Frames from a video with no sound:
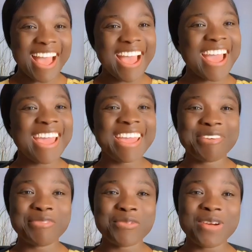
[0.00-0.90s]
Hi
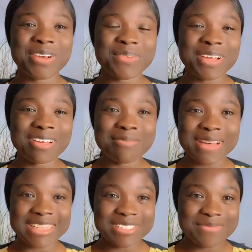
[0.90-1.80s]
everyone, welcome
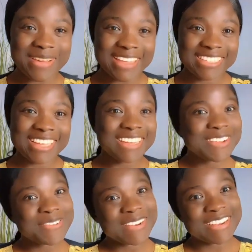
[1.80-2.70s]
back to my
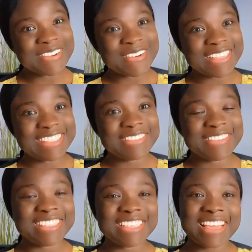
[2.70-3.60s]
channel Renew
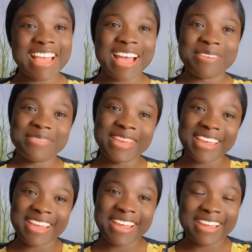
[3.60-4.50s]
Creativity. I'm
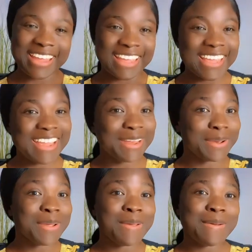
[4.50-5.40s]
here again.
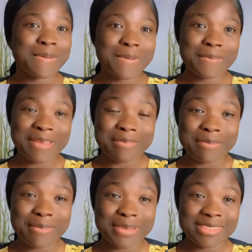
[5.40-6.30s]
Hope
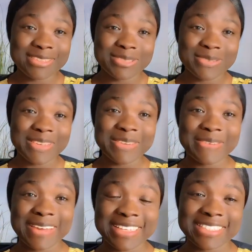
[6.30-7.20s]
everybody is doing
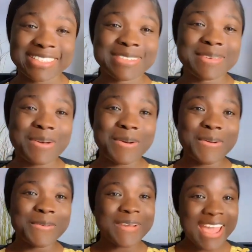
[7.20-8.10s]
great.
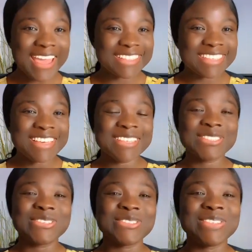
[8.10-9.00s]
All right,
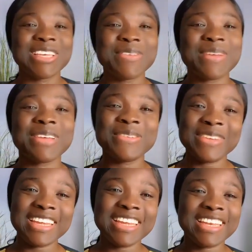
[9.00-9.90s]
so today we are
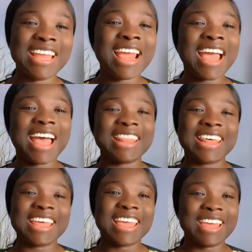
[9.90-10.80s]
doing
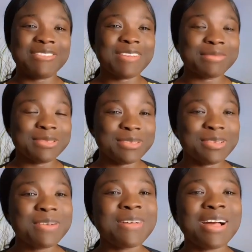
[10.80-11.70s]
another head wrap
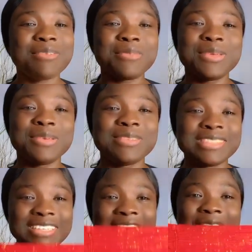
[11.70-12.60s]
tutorial. We'll be
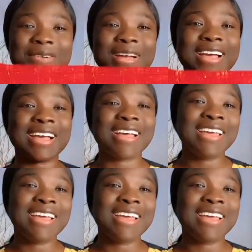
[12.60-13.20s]
using our